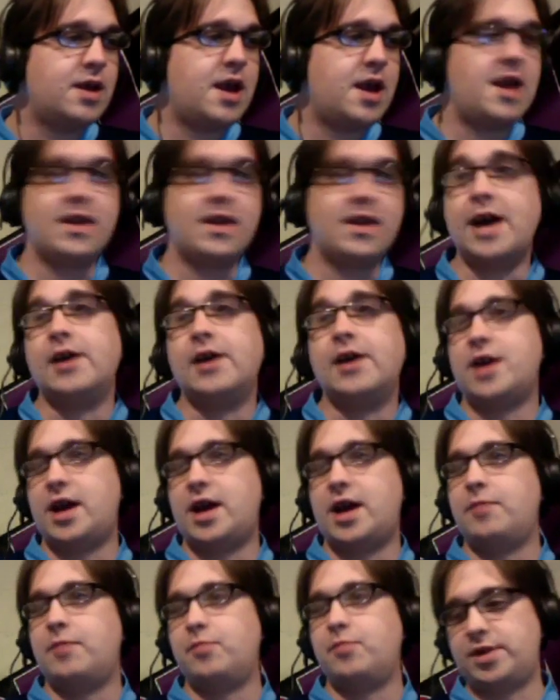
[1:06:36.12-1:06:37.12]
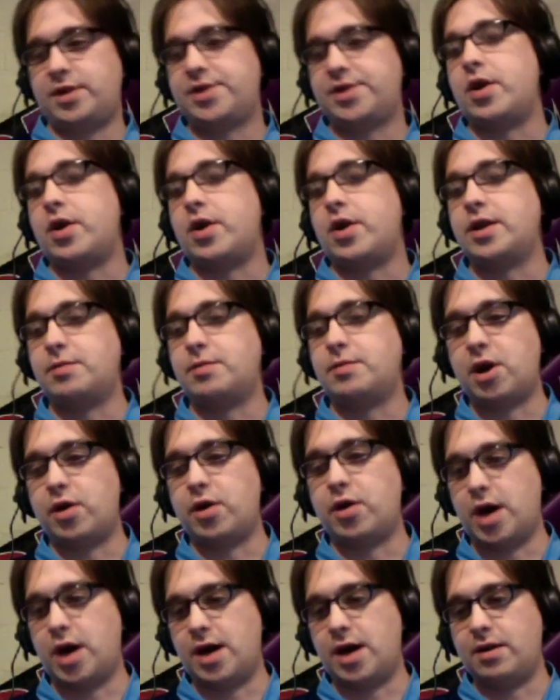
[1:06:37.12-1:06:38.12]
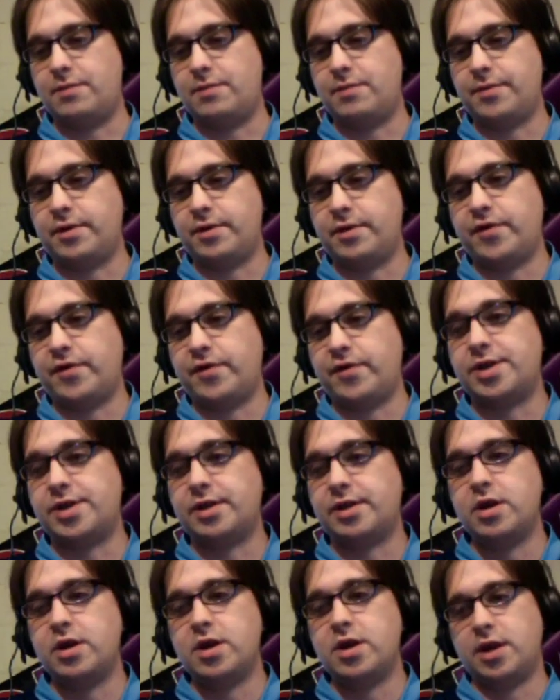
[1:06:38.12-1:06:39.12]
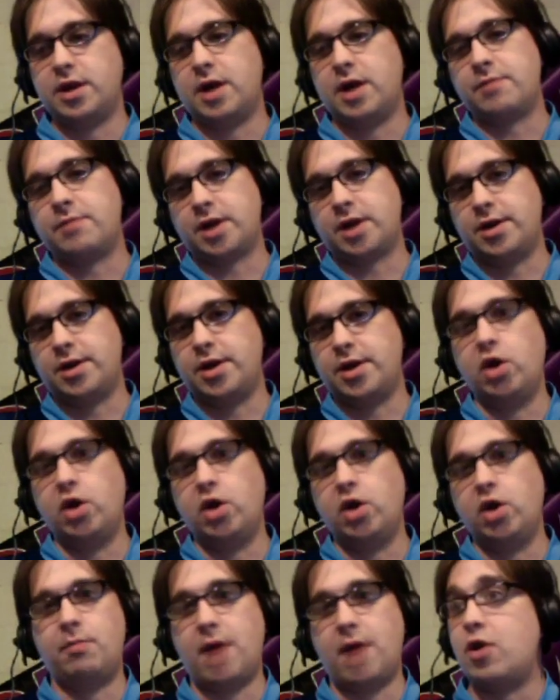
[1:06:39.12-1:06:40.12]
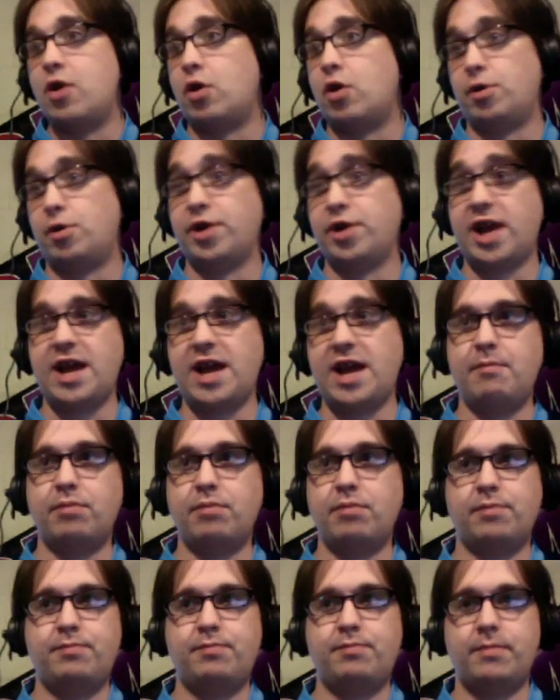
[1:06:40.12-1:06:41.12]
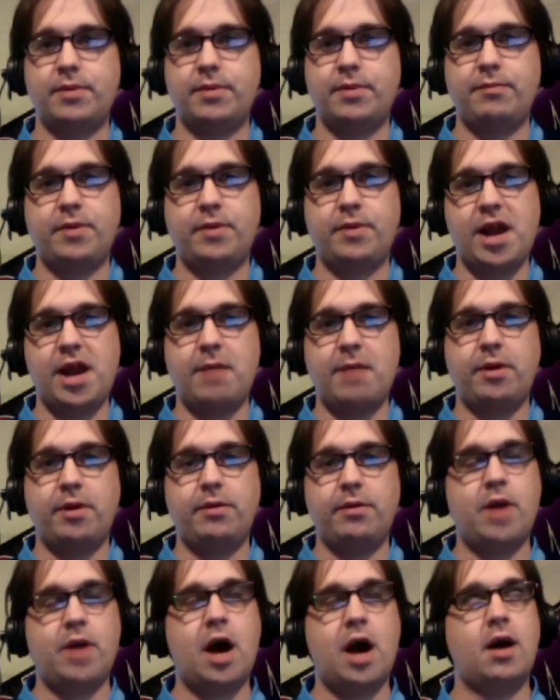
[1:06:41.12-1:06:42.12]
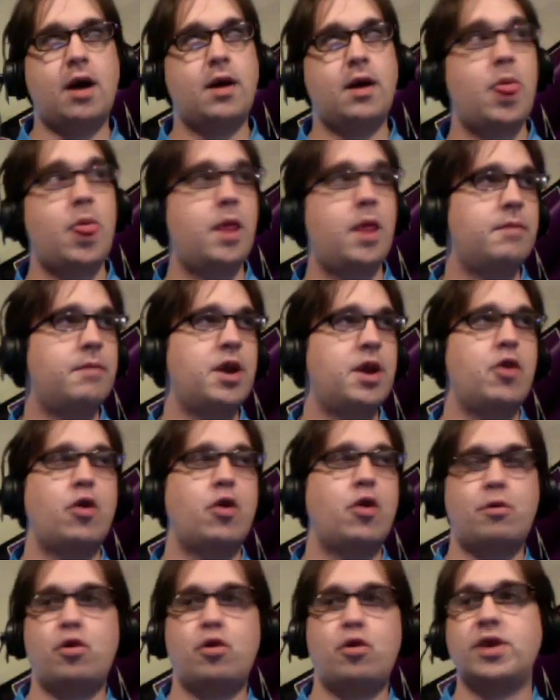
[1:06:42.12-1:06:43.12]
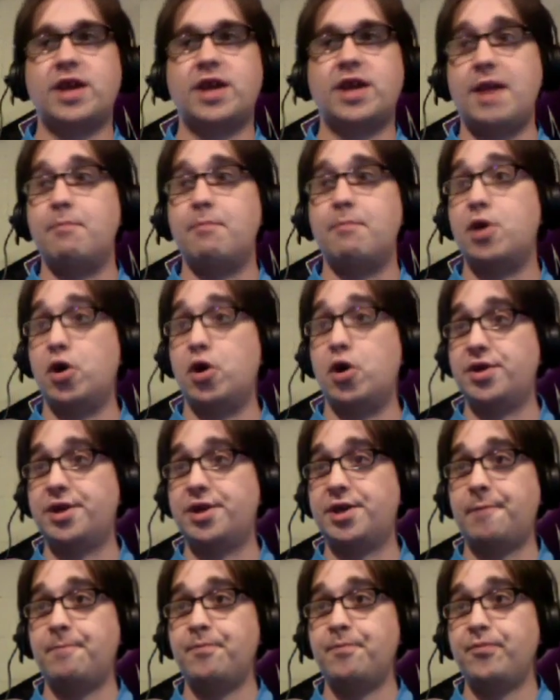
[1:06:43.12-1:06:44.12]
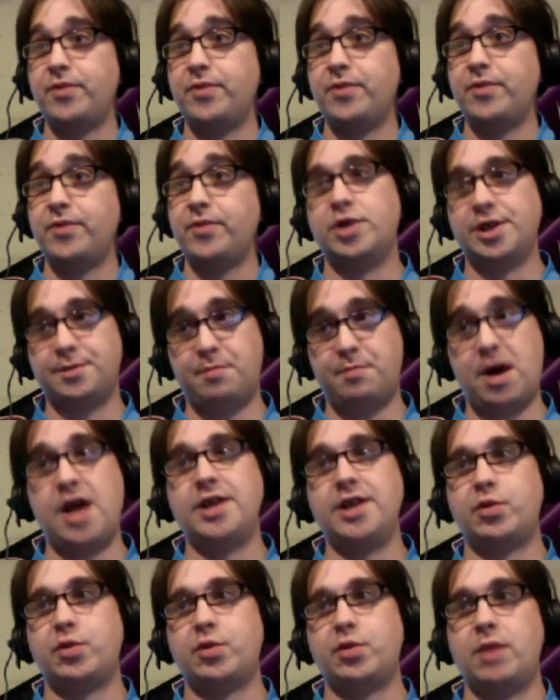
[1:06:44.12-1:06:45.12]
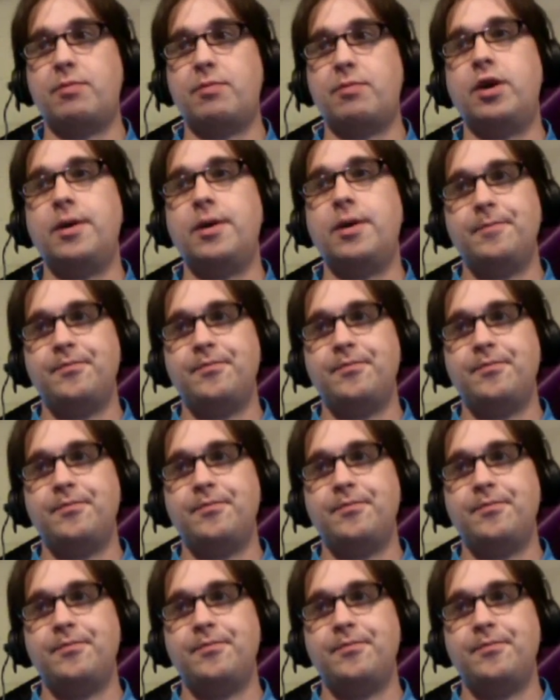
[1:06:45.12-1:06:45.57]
yeah, starting tomorrow, the first, I'm going to do my normal game, my normal game post, which is Minesweeper.